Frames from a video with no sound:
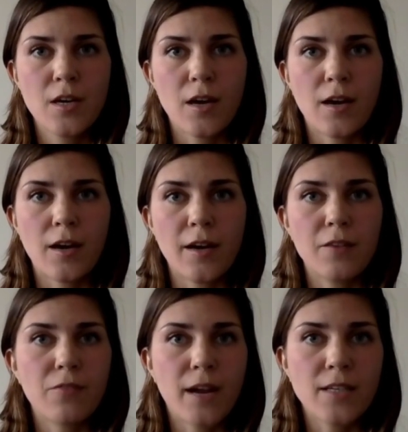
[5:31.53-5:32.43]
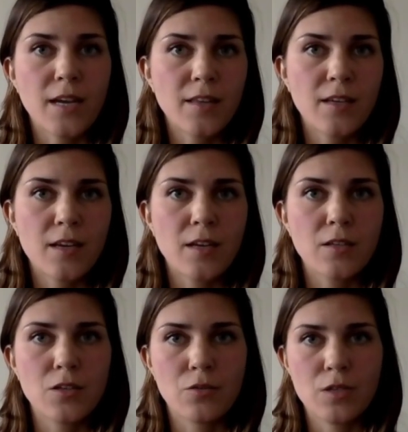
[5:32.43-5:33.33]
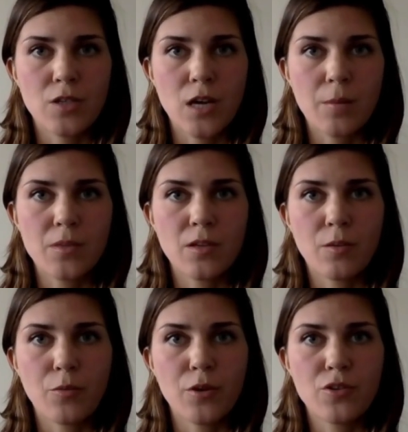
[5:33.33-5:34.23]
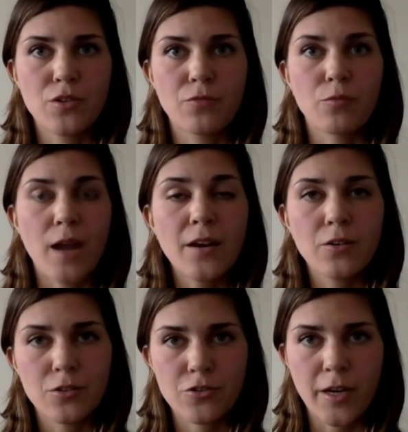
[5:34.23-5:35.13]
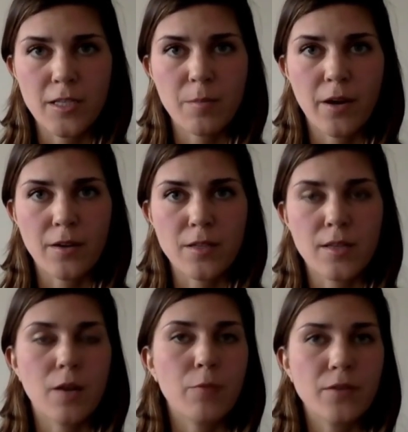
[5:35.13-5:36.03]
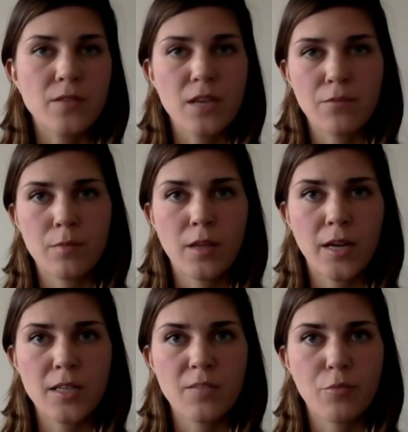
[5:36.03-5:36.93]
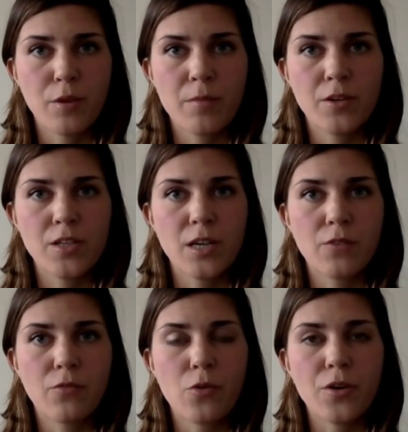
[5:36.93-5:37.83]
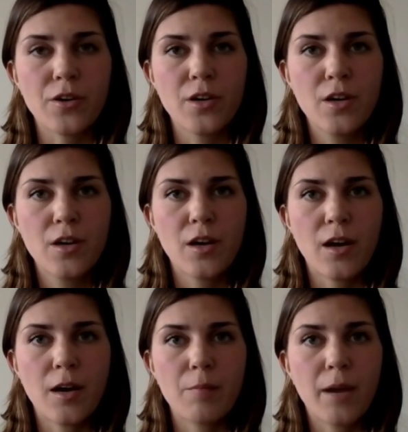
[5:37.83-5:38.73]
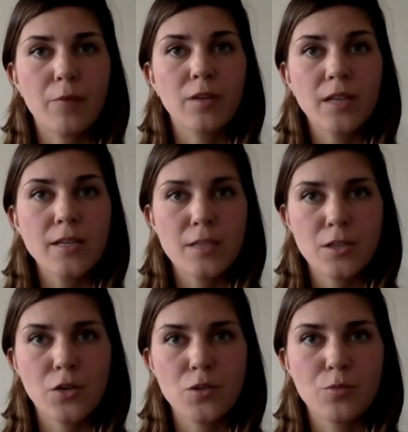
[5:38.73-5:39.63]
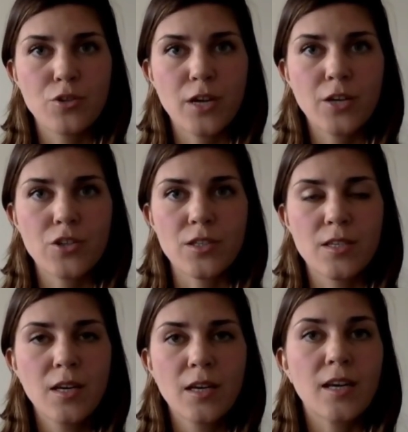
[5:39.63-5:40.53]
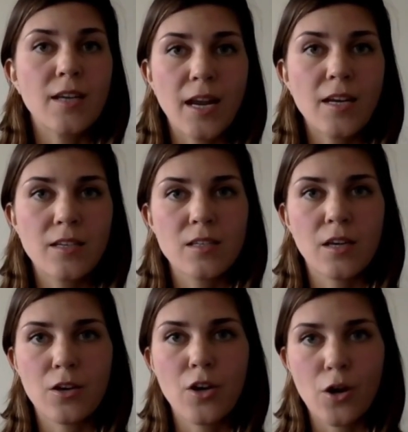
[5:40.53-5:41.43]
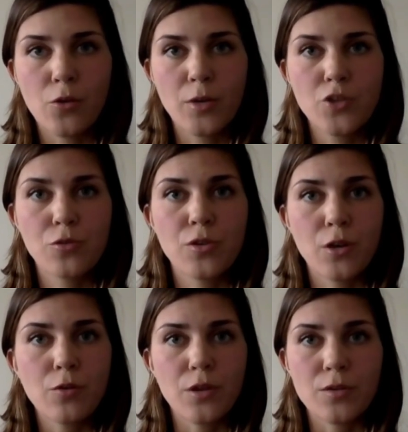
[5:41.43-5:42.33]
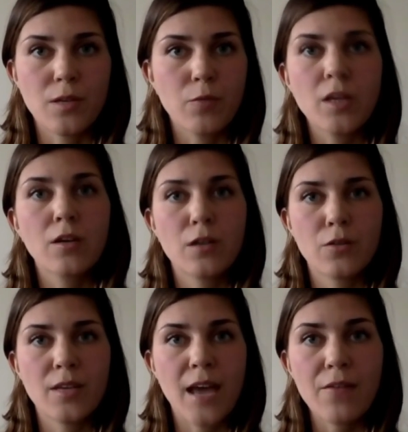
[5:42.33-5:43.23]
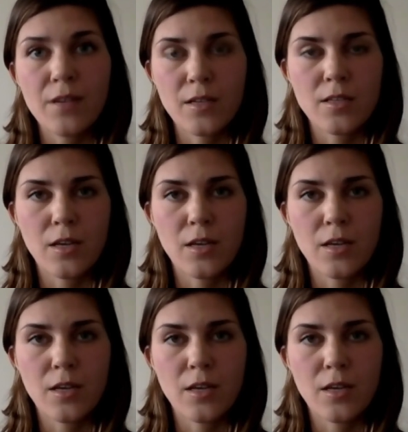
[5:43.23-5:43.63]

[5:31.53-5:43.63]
And in fact, I think he needs to adopt an approach of radical transparency that we've seen from the likes of Premier Doug Ford. By releasing those projections, Canadians can know what Trudeau knows, and we can know the evidence